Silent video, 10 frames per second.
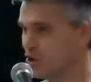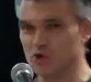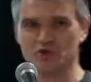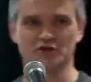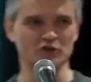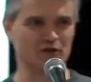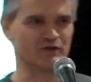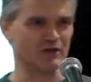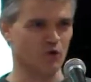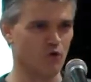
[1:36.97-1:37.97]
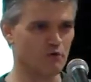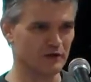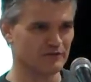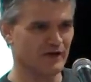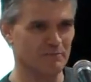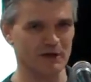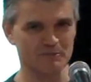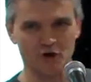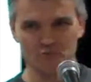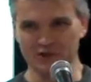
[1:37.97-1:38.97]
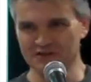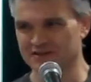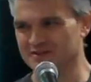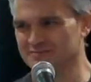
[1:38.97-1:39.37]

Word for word: Luke during that awkward family moment.